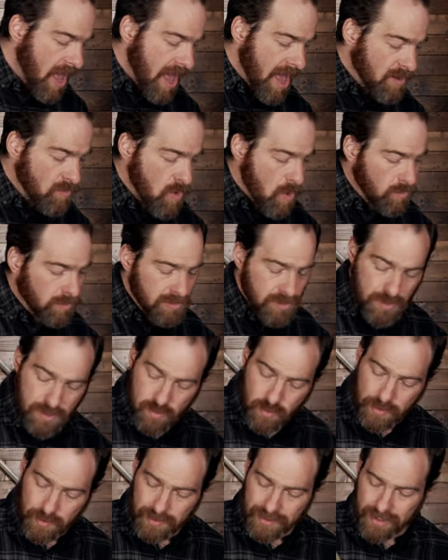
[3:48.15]
And what we'll do is
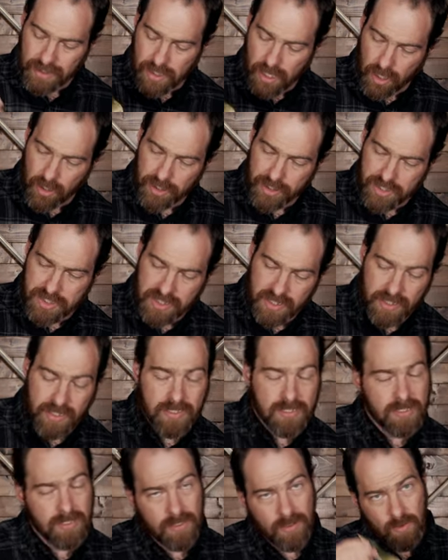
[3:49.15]
we will garnish
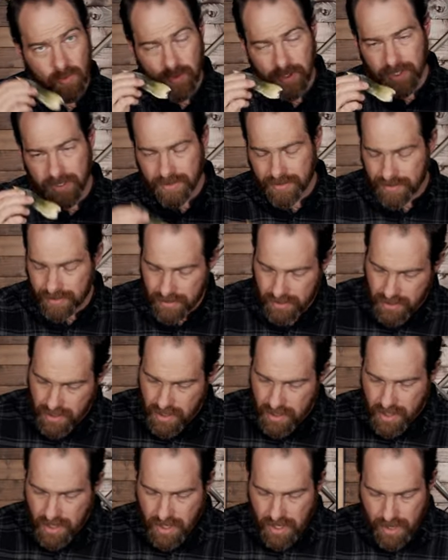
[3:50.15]
this with
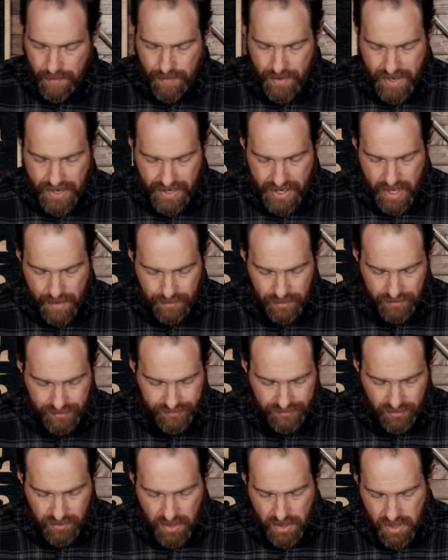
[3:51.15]
a pineapple
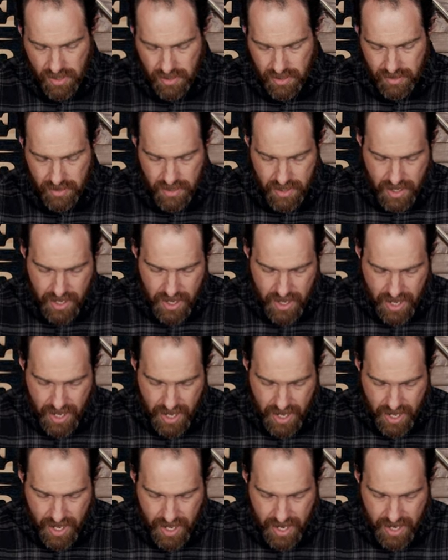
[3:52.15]
frond
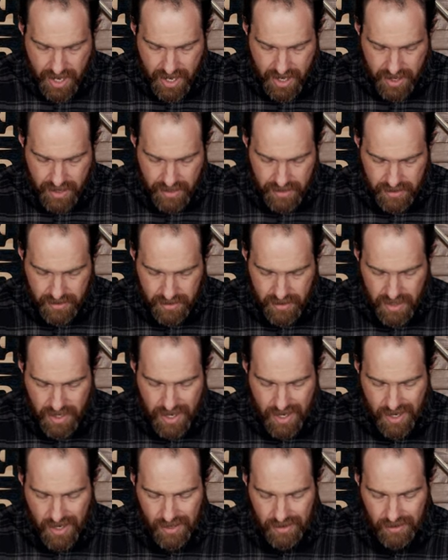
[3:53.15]
and
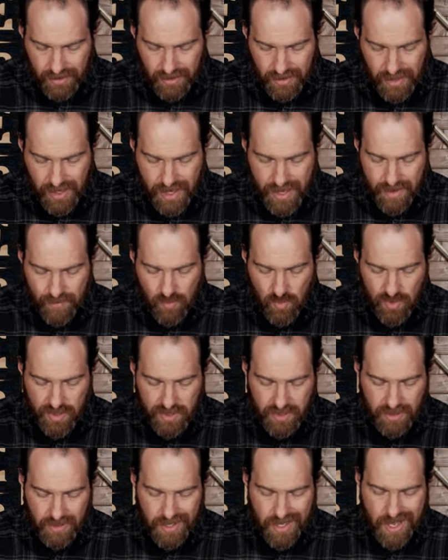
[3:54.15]
a lime
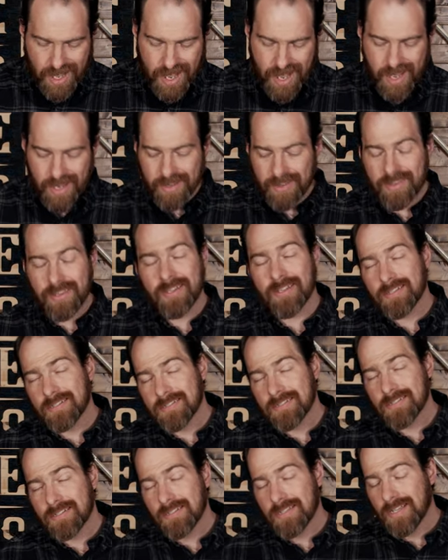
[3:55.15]
wheel. And
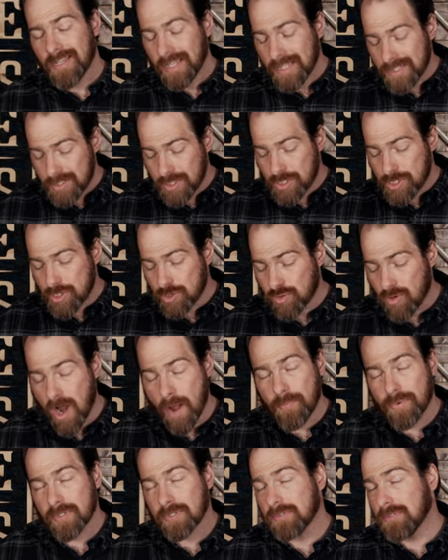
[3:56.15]
this is your
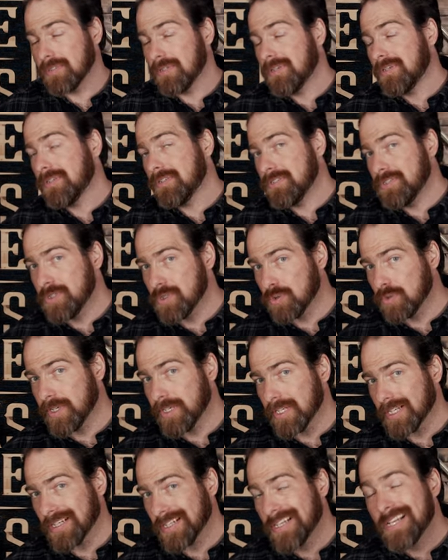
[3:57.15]
Tropical
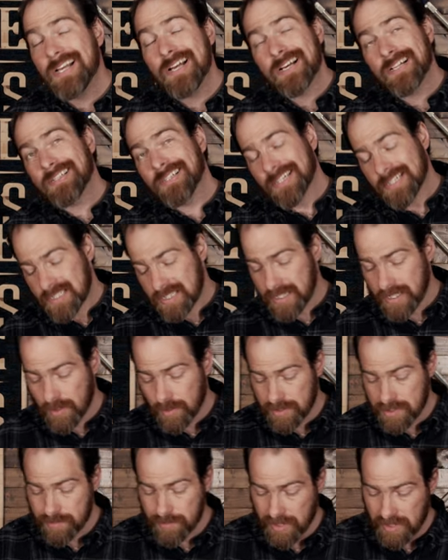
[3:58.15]
Dewrita. Let's see how
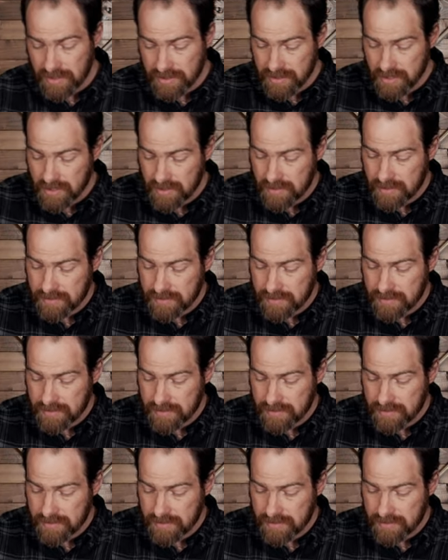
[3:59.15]
it smells.